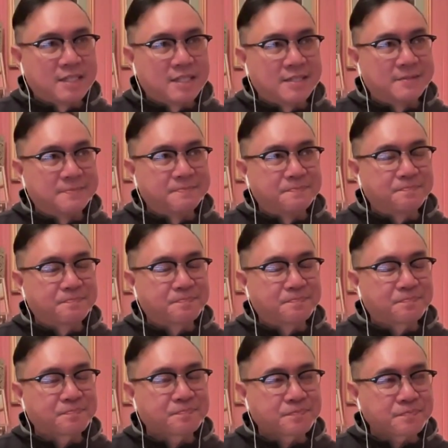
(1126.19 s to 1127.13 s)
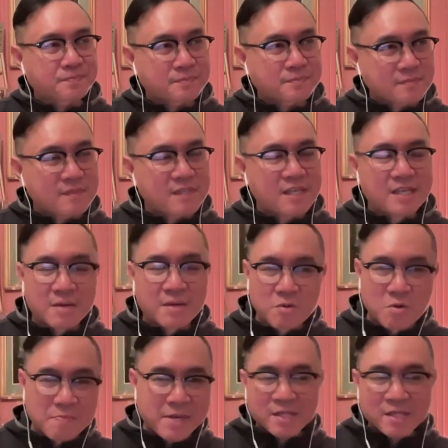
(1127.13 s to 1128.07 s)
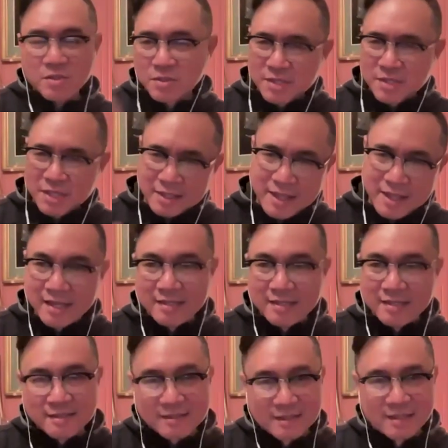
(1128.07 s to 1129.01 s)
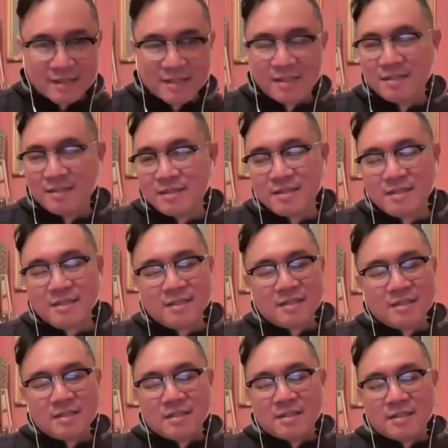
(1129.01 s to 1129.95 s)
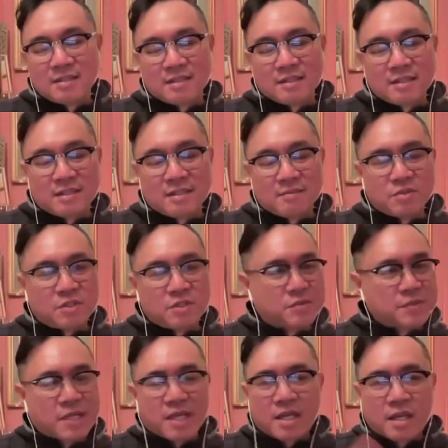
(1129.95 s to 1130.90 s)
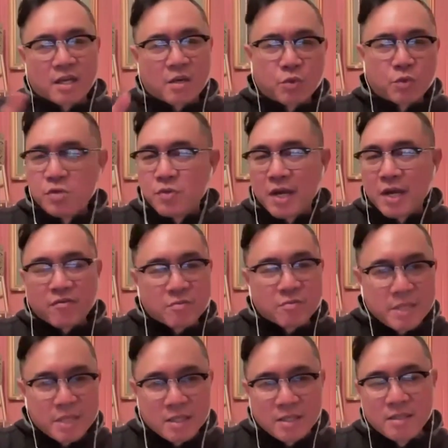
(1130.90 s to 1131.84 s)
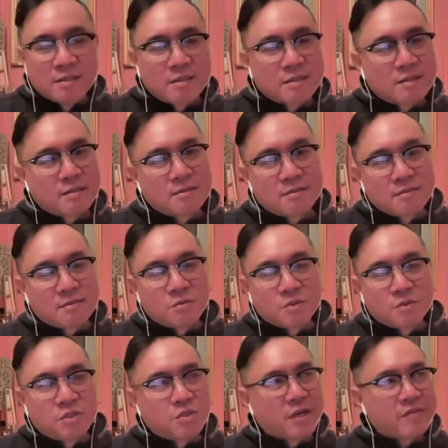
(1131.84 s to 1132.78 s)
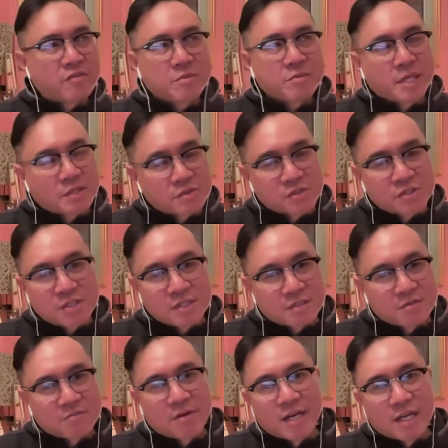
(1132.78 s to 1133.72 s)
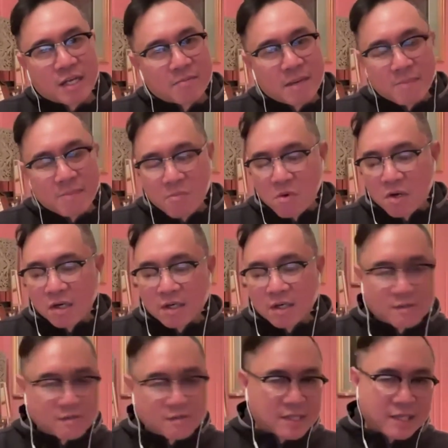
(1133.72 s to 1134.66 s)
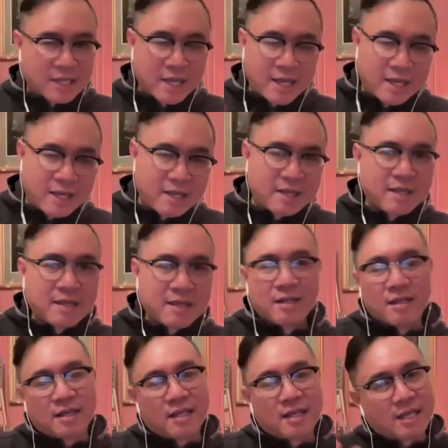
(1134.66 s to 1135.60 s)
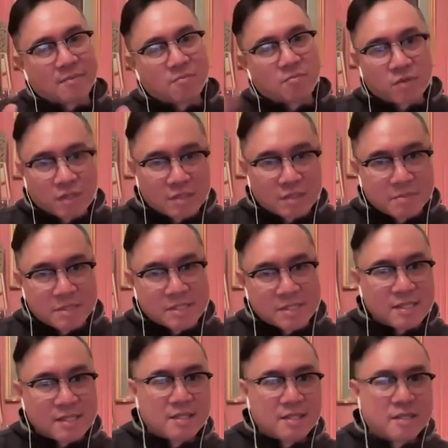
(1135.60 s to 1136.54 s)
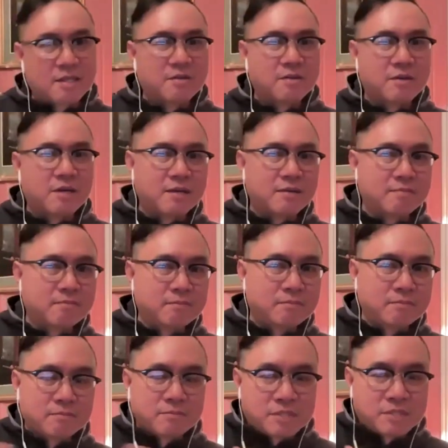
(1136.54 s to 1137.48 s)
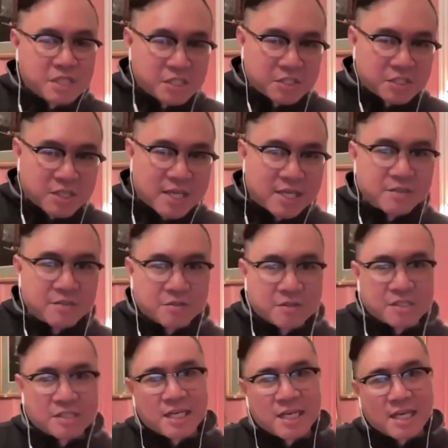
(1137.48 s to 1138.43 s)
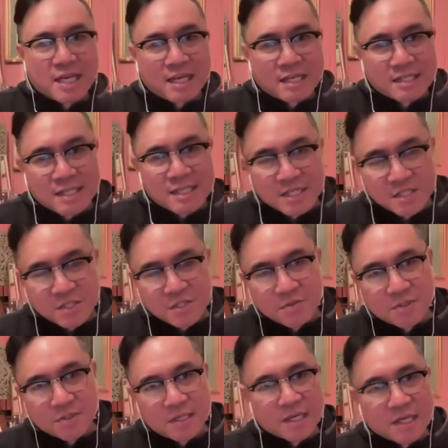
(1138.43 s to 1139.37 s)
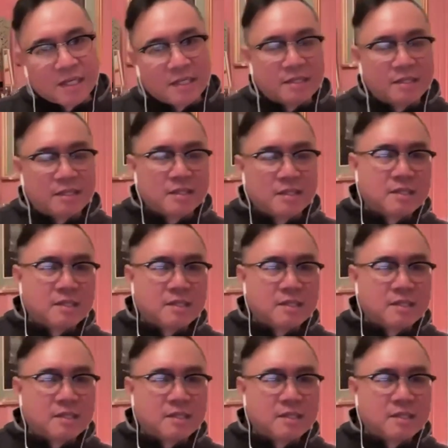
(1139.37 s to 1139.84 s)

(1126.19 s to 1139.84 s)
Um, when I wrote back to her, I was like, thanks. Uh, um, she was like, would you ever be, would you ever be interested in writing a memoir? And I was like, hey, like, I'm really busy. You know, I teach Latin during the day. I tattoo at night.